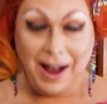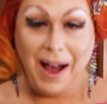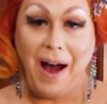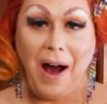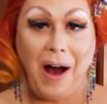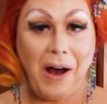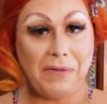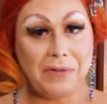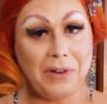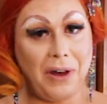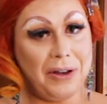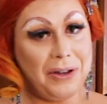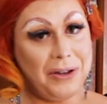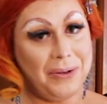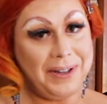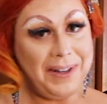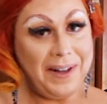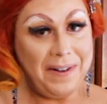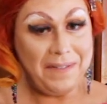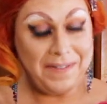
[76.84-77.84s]
I've got
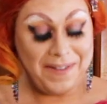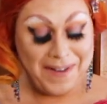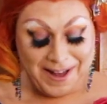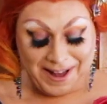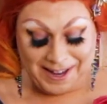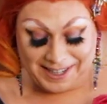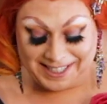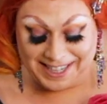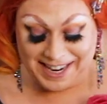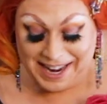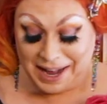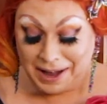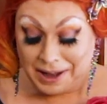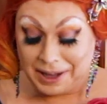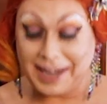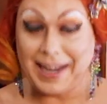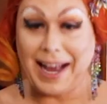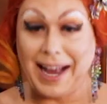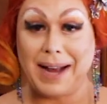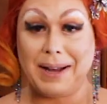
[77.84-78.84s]
you covered.
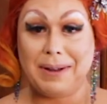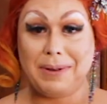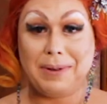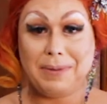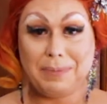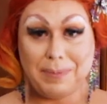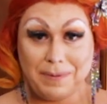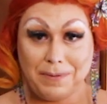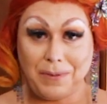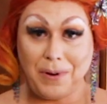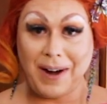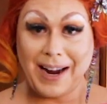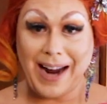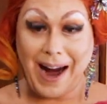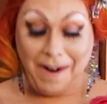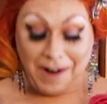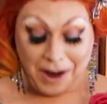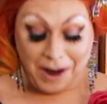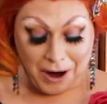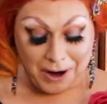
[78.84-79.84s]
Okay. Before I
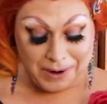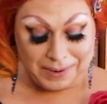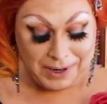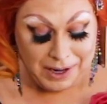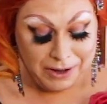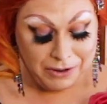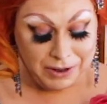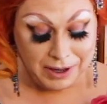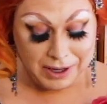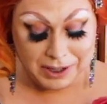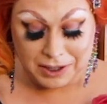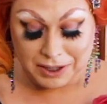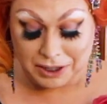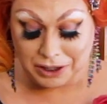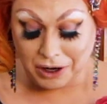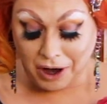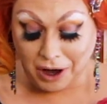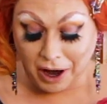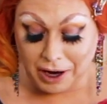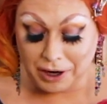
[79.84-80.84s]
carry on,
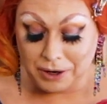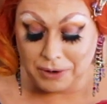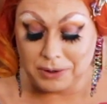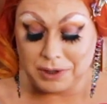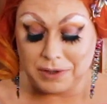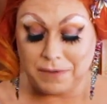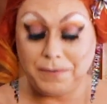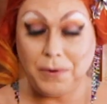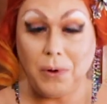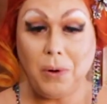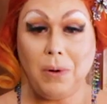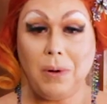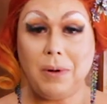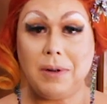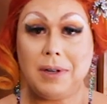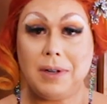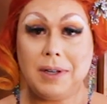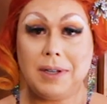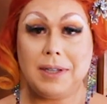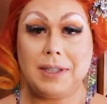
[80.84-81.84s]
I used 4
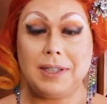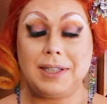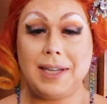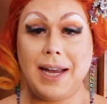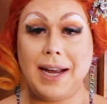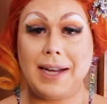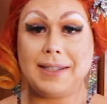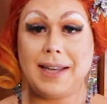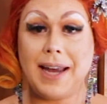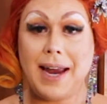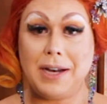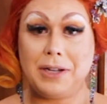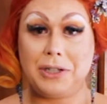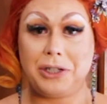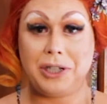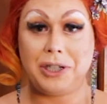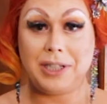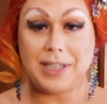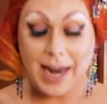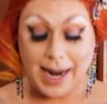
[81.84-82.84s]

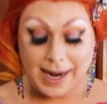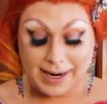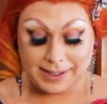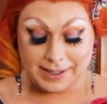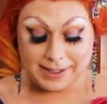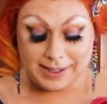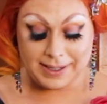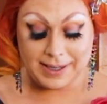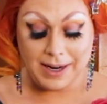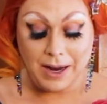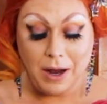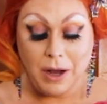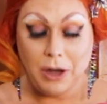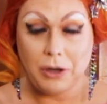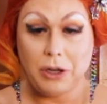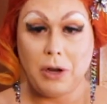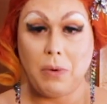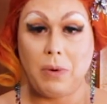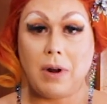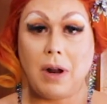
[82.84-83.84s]
6-inch tins.
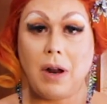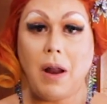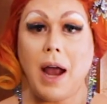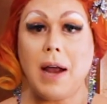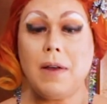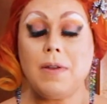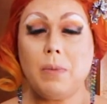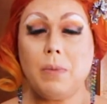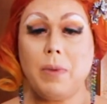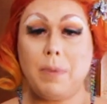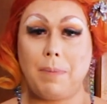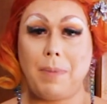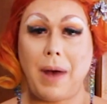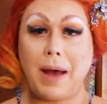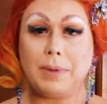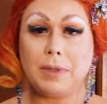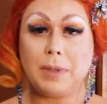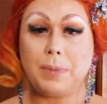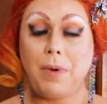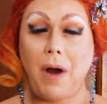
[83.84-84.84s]
You want to line them with
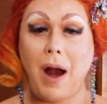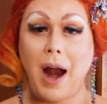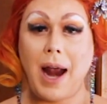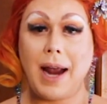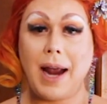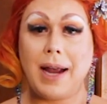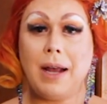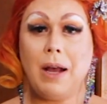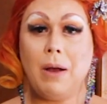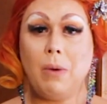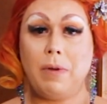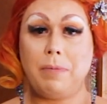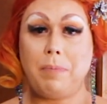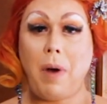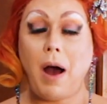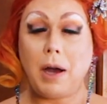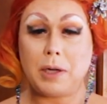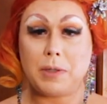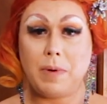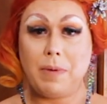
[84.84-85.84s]
pan spray, with
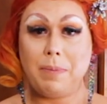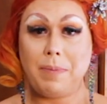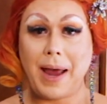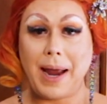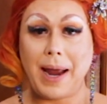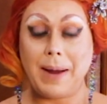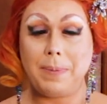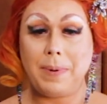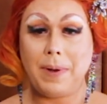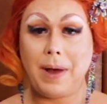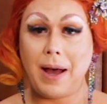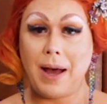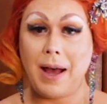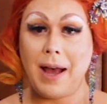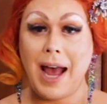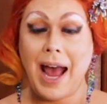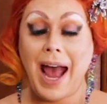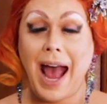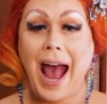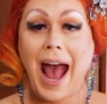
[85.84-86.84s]
parchment paper,
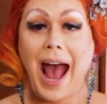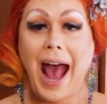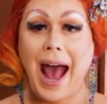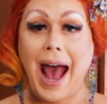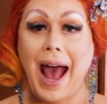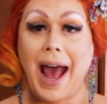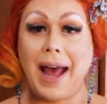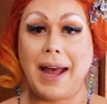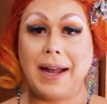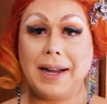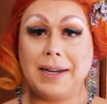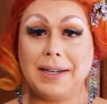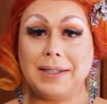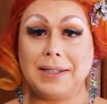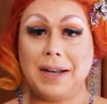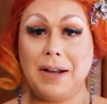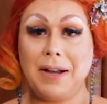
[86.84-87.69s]
and